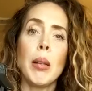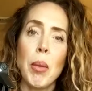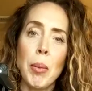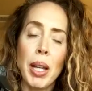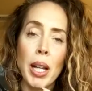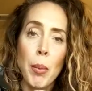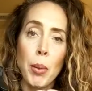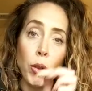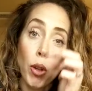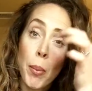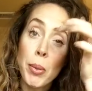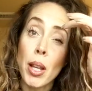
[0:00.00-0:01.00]
and maybe a couple
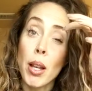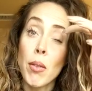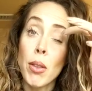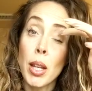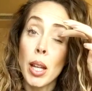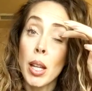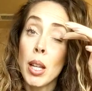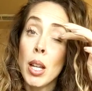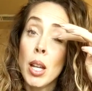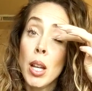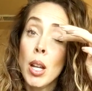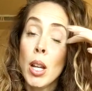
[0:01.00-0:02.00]
drops of the
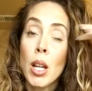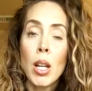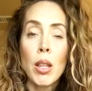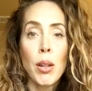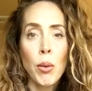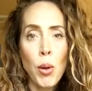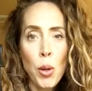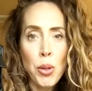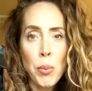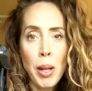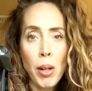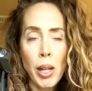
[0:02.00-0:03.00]

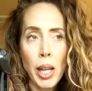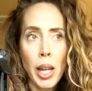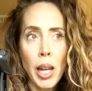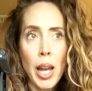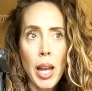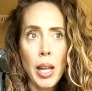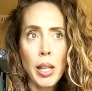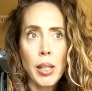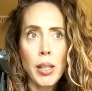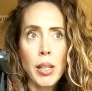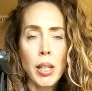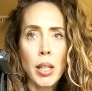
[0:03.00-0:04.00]
rosemary
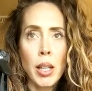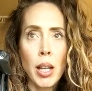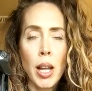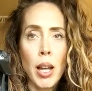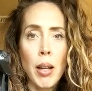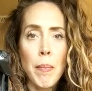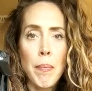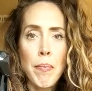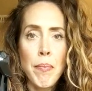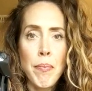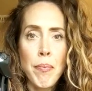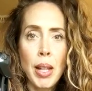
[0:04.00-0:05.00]
and
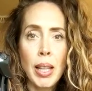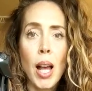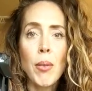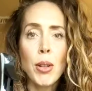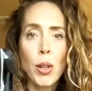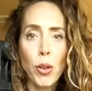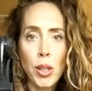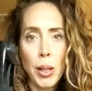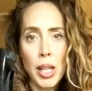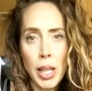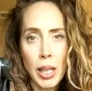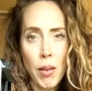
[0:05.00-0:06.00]
lavender,
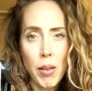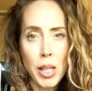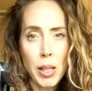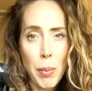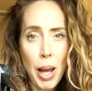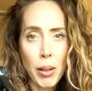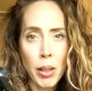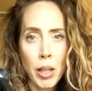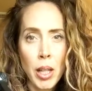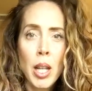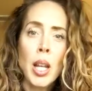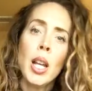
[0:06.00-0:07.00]
just because I love the smell.
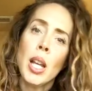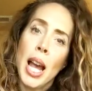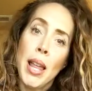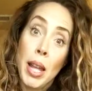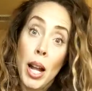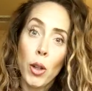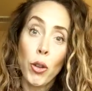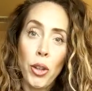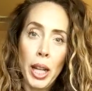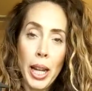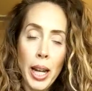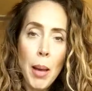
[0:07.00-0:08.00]
And then I'll
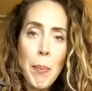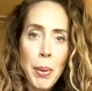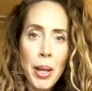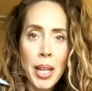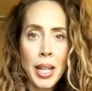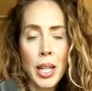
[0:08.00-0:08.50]
shake it up